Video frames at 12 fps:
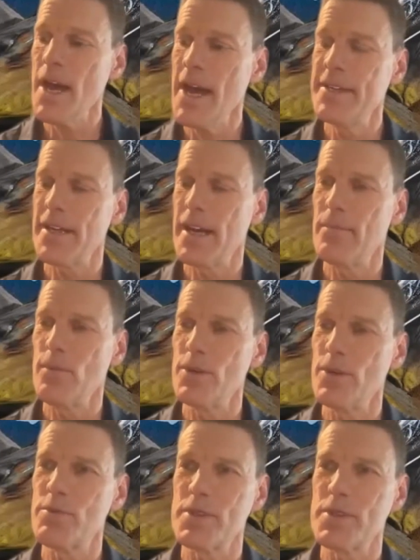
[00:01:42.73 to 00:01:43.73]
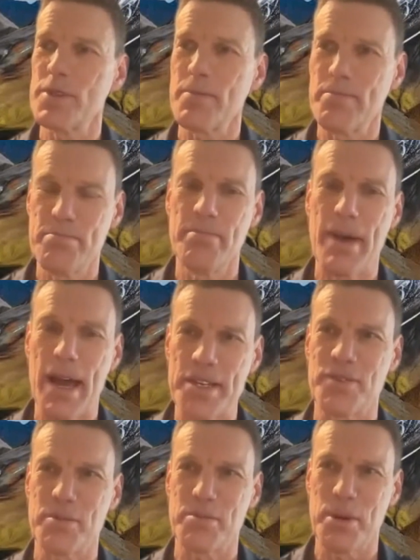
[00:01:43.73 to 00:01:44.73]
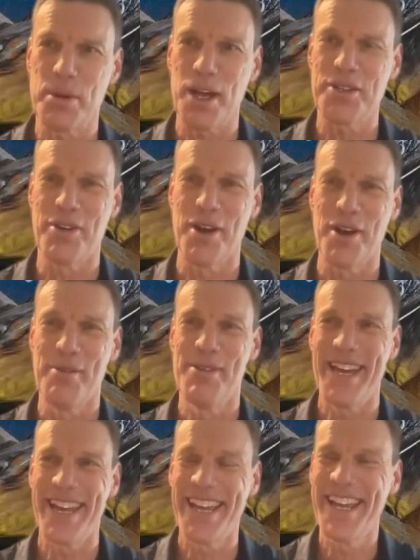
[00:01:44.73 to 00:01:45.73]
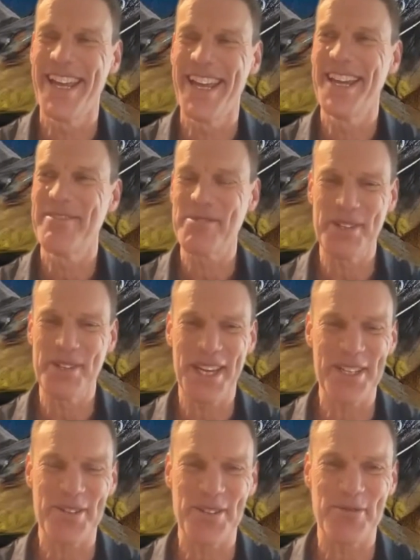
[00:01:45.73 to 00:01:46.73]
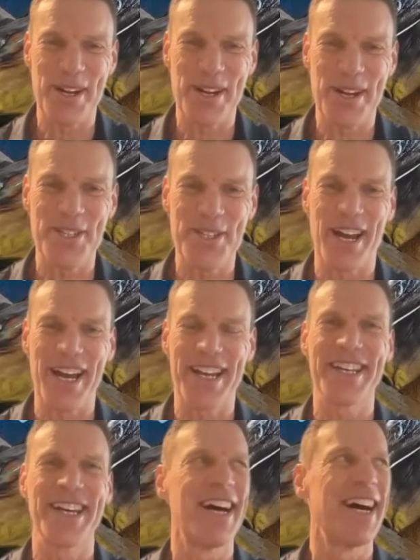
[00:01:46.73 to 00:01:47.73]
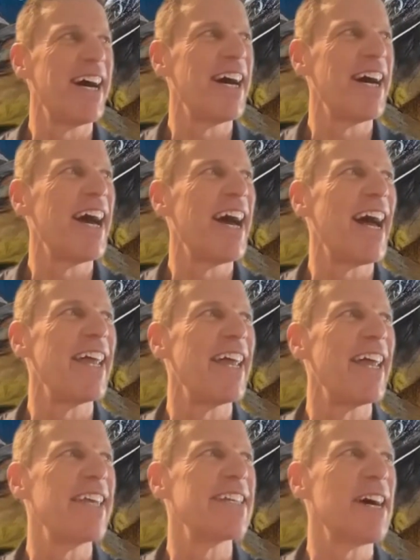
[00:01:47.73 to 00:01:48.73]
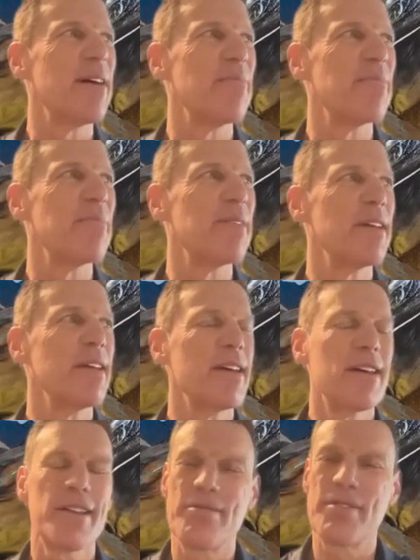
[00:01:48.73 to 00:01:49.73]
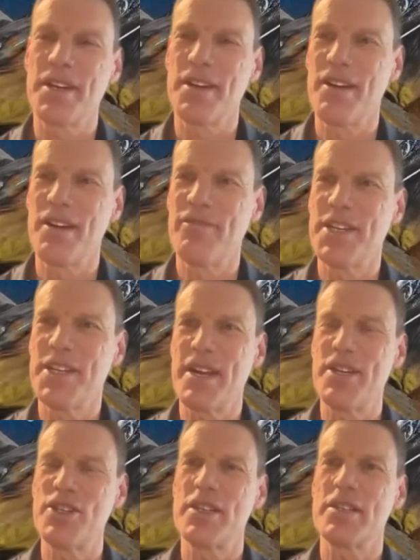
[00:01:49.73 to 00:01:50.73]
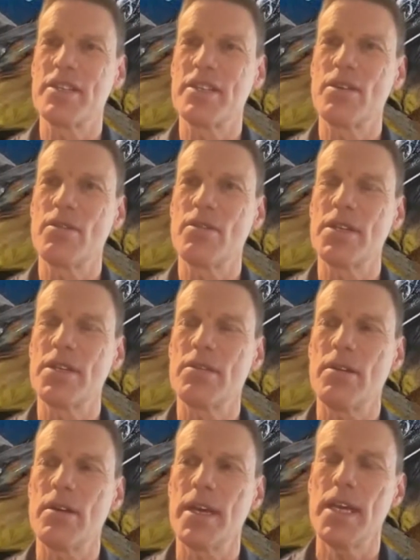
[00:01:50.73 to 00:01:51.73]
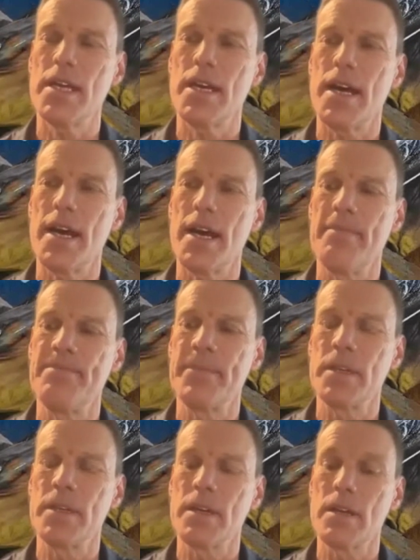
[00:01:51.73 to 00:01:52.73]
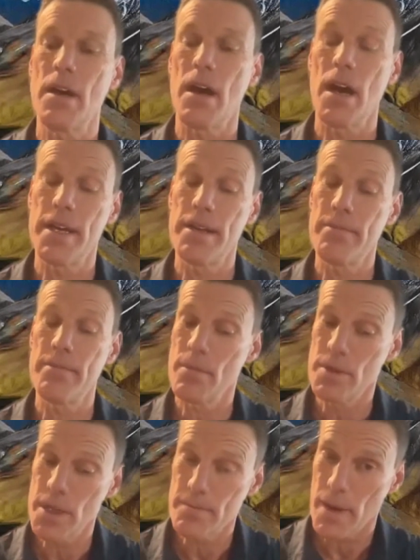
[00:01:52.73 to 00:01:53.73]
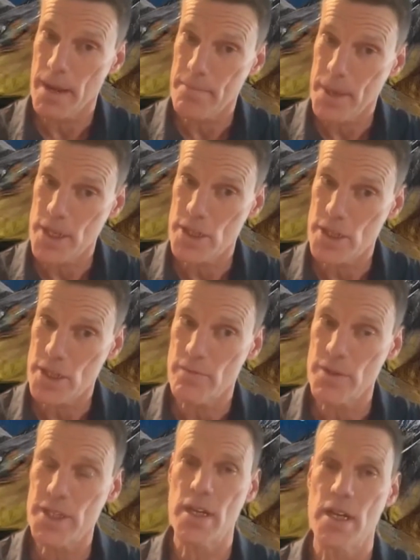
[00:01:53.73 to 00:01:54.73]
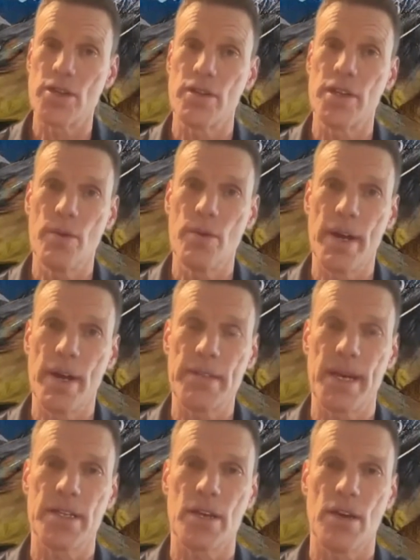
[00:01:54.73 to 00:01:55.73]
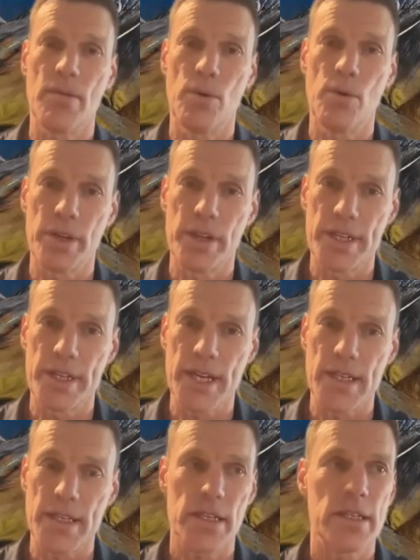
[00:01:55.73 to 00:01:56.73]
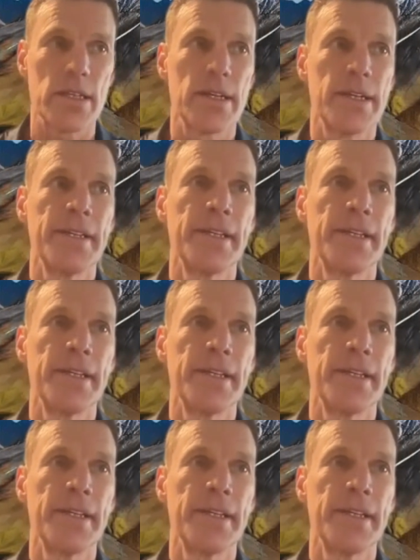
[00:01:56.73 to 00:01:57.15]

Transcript: and which was a massive departure from the edge of the racetrack, and 3.5 liter engine. So I did my PhD research on the US-Mexico border in the deserts.